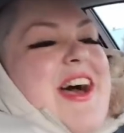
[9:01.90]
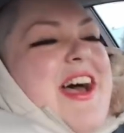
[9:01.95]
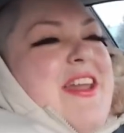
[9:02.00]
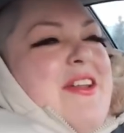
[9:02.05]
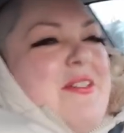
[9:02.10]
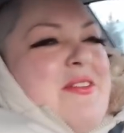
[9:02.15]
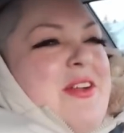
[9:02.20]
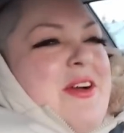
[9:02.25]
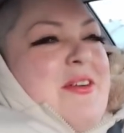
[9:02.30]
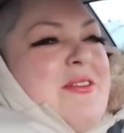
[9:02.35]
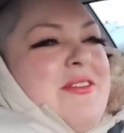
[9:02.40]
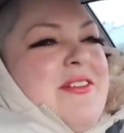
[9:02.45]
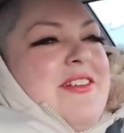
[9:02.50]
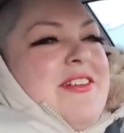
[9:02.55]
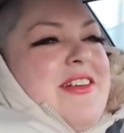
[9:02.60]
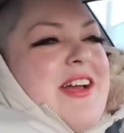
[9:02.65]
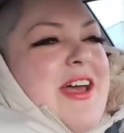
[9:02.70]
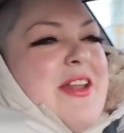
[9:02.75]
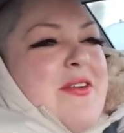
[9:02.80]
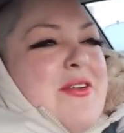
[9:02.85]
I don't know.
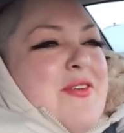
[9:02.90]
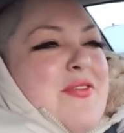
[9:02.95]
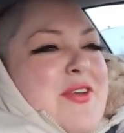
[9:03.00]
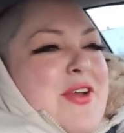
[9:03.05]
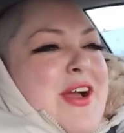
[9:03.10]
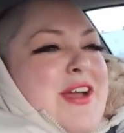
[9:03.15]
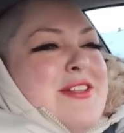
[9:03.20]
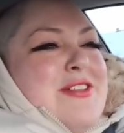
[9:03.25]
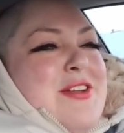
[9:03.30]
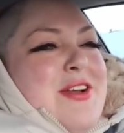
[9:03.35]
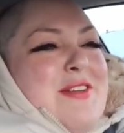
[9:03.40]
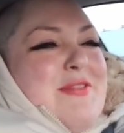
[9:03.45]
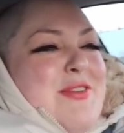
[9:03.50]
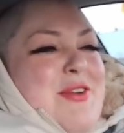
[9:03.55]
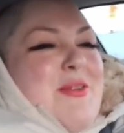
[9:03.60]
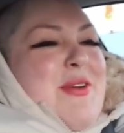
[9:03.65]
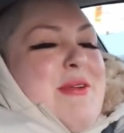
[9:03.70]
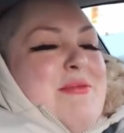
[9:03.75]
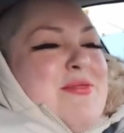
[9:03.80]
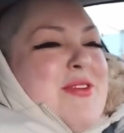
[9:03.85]
I don't know if you guys know even
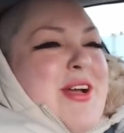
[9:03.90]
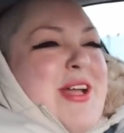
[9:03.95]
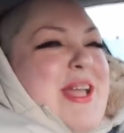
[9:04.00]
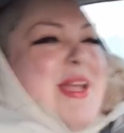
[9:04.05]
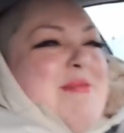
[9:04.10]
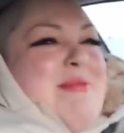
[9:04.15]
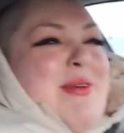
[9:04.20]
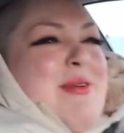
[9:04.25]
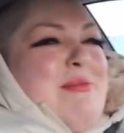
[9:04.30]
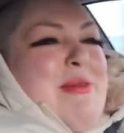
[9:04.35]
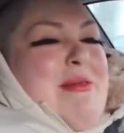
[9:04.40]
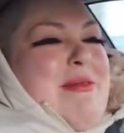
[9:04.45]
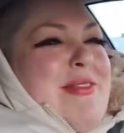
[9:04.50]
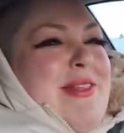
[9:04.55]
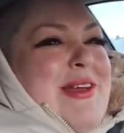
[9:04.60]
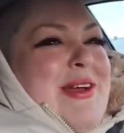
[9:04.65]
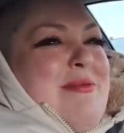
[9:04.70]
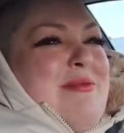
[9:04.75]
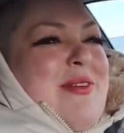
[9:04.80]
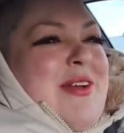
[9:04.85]
know what I'm talking about. You probably
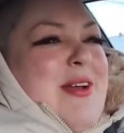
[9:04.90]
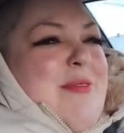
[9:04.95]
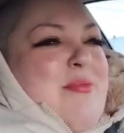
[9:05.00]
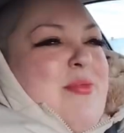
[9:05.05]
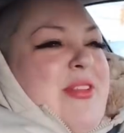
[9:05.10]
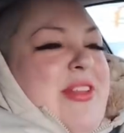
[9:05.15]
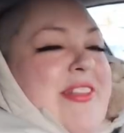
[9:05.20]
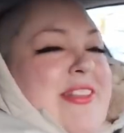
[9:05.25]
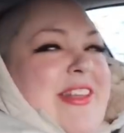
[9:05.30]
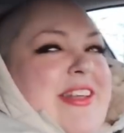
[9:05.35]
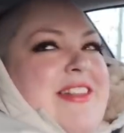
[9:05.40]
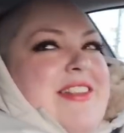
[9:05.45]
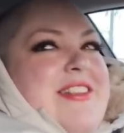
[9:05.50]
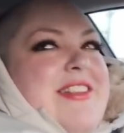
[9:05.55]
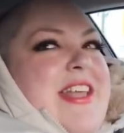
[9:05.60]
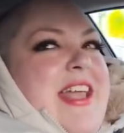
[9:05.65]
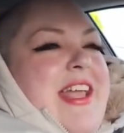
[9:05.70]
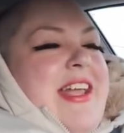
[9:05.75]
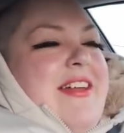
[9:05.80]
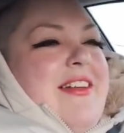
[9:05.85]
think I'm completely
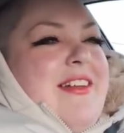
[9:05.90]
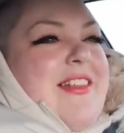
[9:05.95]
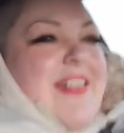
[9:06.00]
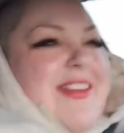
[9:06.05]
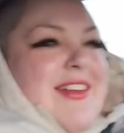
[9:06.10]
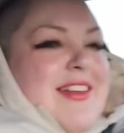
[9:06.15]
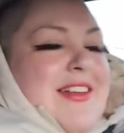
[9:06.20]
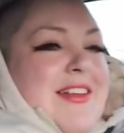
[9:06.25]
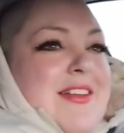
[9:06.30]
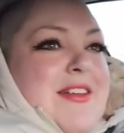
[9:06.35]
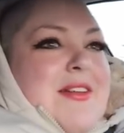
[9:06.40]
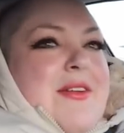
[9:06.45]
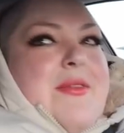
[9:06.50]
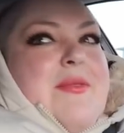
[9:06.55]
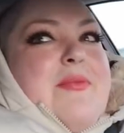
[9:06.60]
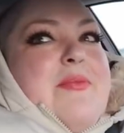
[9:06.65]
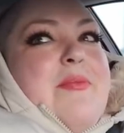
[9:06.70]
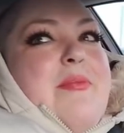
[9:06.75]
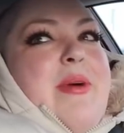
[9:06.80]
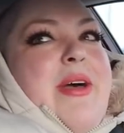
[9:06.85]
insane,
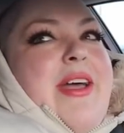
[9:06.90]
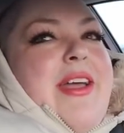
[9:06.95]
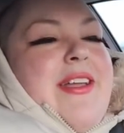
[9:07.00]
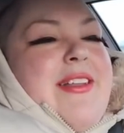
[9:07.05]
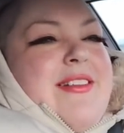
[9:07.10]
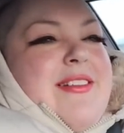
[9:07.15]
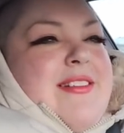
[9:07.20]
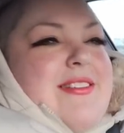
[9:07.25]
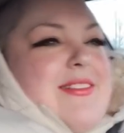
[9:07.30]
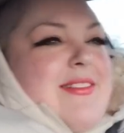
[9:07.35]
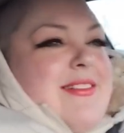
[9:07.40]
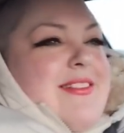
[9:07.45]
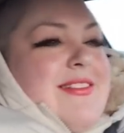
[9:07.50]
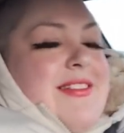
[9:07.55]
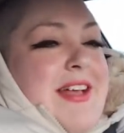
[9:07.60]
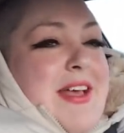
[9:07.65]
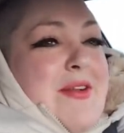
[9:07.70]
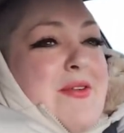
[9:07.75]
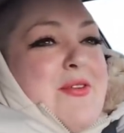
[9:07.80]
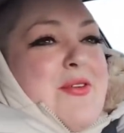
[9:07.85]
but
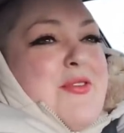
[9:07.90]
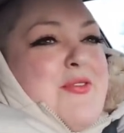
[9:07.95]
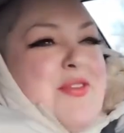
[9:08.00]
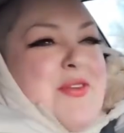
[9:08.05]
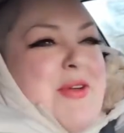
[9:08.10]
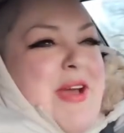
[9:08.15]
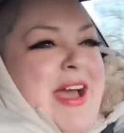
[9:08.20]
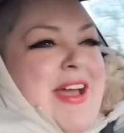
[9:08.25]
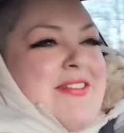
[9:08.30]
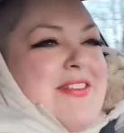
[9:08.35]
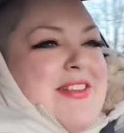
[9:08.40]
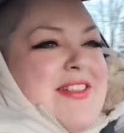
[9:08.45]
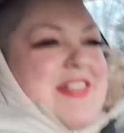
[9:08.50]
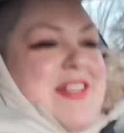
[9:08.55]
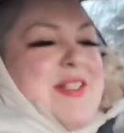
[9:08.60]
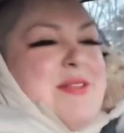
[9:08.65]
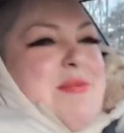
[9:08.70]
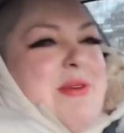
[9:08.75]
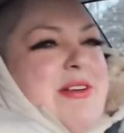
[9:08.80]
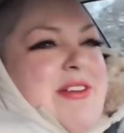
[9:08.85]
I don't know if you had this
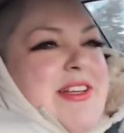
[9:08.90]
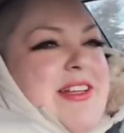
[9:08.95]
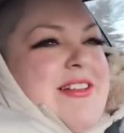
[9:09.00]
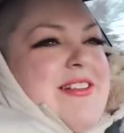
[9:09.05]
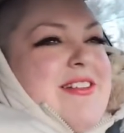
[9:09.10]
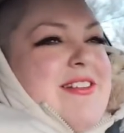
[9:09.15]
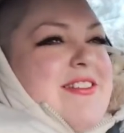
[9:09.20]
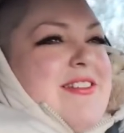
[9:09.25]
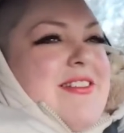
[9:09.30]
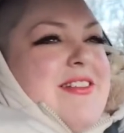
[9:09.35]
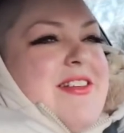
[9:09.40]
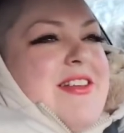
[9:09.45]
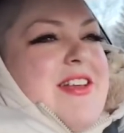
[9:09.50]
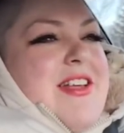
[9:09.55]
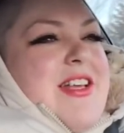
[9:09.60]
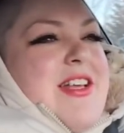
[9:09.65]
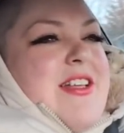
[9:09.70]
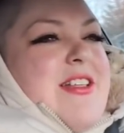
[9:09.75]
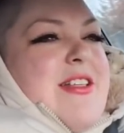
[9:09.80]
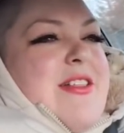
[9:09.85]
experience.
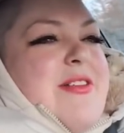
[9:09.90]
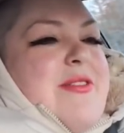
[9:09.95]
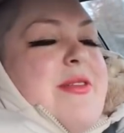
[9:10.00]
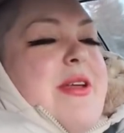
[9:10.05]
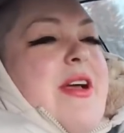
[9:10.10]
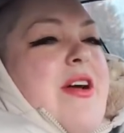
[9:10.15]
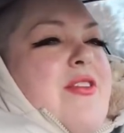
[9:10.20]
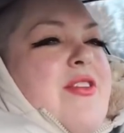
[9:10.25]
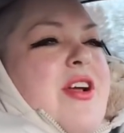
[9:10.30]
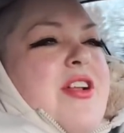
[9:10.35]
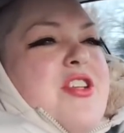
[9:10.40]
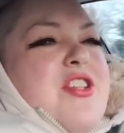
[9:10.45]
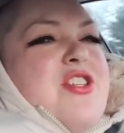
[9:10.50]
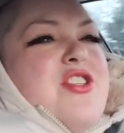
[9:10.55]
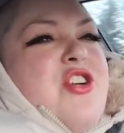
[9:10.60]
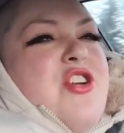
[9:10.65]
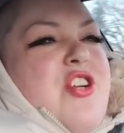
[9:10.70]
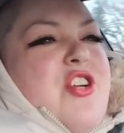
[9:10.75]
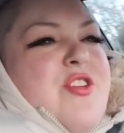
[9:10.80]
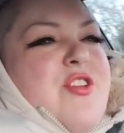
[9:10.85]
I'm uh, uh, not
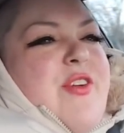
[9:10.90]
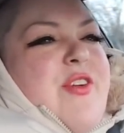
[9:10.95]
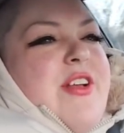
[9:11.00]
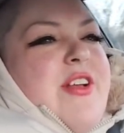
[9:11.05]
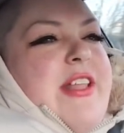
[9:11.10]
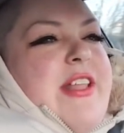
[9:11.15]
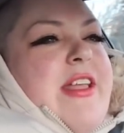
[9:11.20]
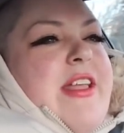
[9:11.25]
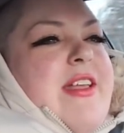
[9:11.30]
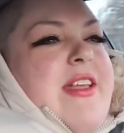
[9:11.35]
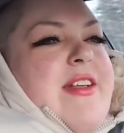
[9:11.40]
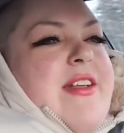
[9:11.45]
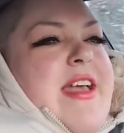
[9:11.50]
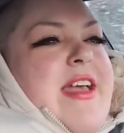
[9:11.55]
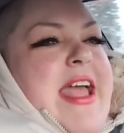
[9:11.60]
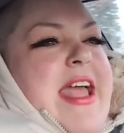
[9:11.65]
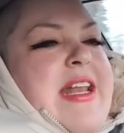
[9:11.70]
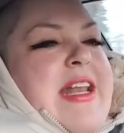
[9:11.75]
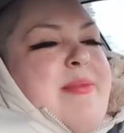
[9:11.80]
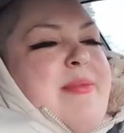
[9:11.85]
just church funk, like
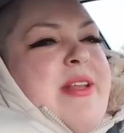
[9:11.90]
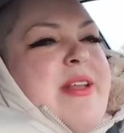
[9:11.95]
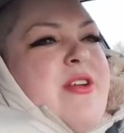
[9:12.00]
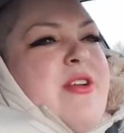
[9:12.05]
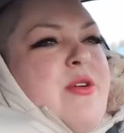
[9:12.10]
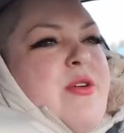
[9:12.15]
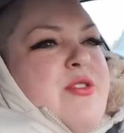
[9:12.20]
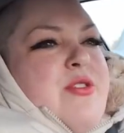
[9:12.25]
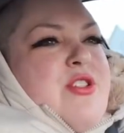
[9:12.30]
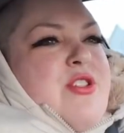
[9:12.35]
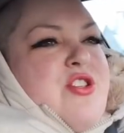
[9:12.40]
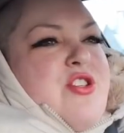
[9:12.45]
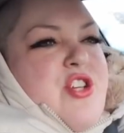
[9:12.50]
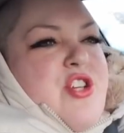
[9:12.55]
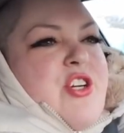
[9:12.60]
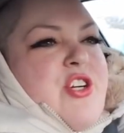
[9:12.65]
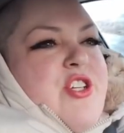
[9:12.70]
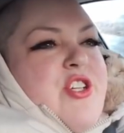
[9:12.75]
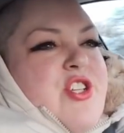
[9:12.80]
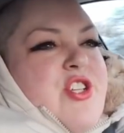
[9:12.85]
anybody who goes to
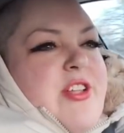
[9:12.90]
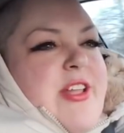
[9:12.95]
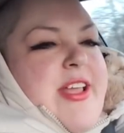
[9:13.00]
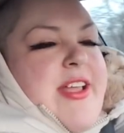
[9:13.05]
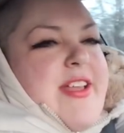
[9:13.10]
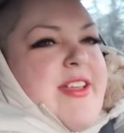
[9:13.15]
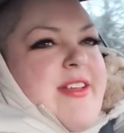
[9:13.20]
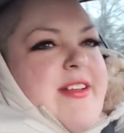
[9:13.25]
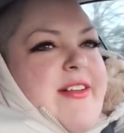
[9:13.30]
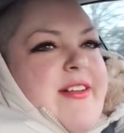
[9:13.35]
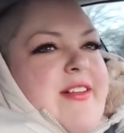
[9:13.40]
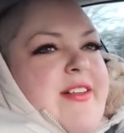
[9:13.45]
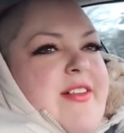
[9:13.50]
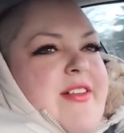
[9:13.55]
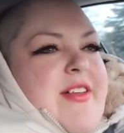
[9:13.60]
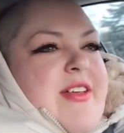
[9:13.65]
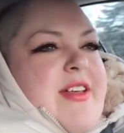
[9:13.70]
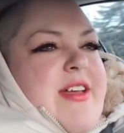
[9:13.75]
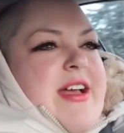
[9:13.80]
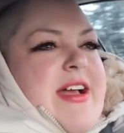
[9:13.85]
church like
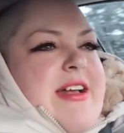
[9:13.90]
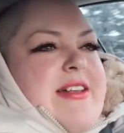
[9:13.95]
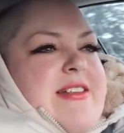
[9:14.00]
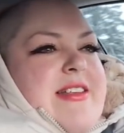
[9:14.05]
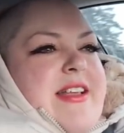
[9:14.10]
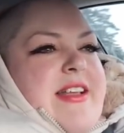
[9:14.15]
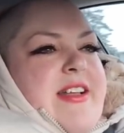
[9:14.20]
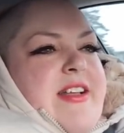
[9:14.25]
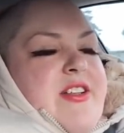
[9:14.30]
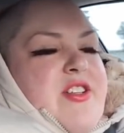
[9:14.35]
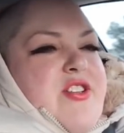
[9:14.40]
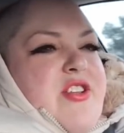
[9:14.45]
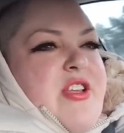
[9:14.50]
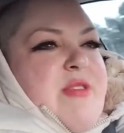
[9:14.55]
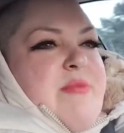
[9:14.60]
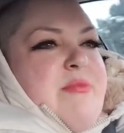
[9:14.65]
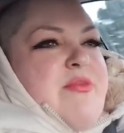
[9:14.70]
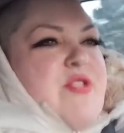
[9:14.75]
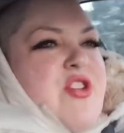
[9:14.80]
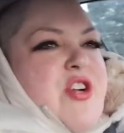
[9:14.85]
has like a
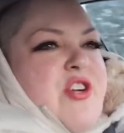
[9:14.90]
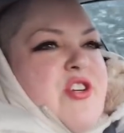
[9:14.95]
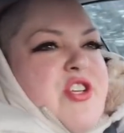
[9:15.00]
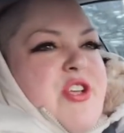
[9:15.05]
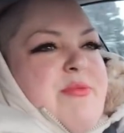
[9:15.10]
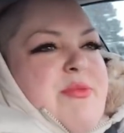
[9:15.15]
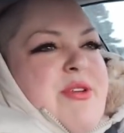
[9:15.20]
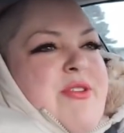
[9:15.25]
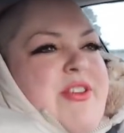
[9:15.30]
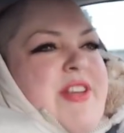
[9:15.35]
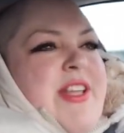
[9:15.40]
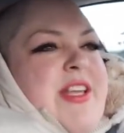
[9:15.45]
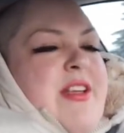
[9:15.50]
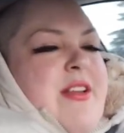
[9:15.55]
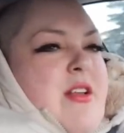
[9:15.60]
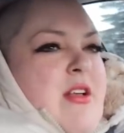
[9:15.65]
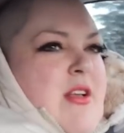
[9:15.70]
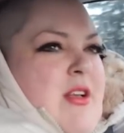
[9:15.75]
church community.